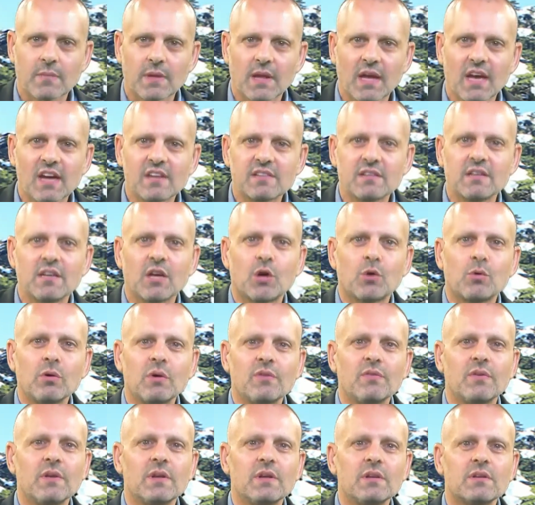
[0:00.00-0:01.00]
as an
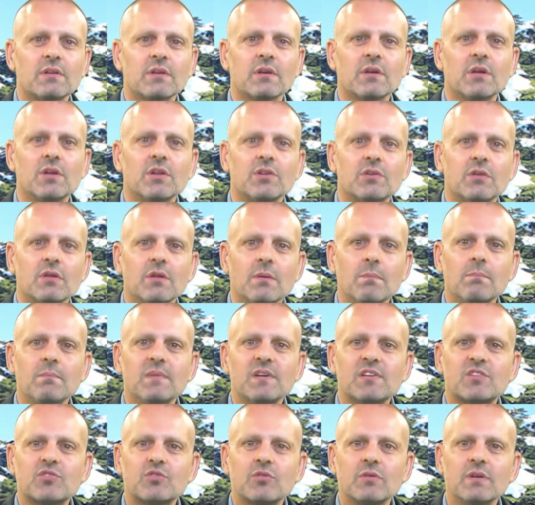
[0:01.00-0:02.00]
equivalent to the
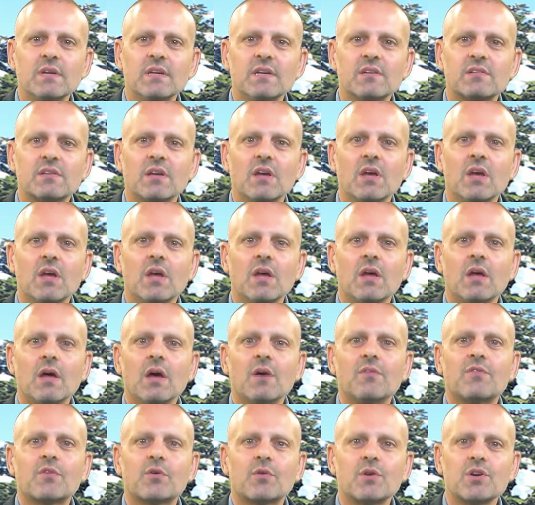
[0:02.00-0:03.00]
mysteries
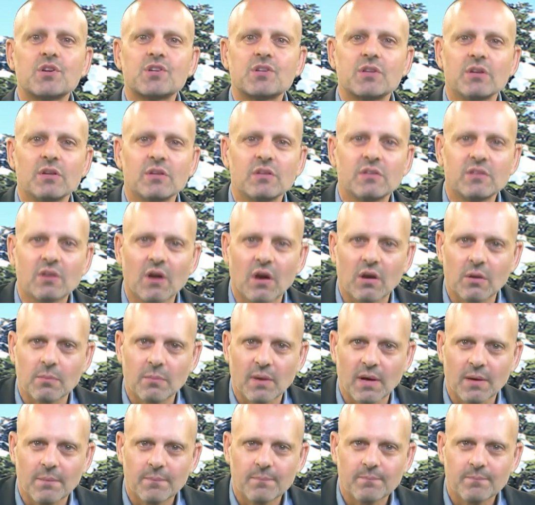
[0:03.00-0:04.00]
of Christian dogma.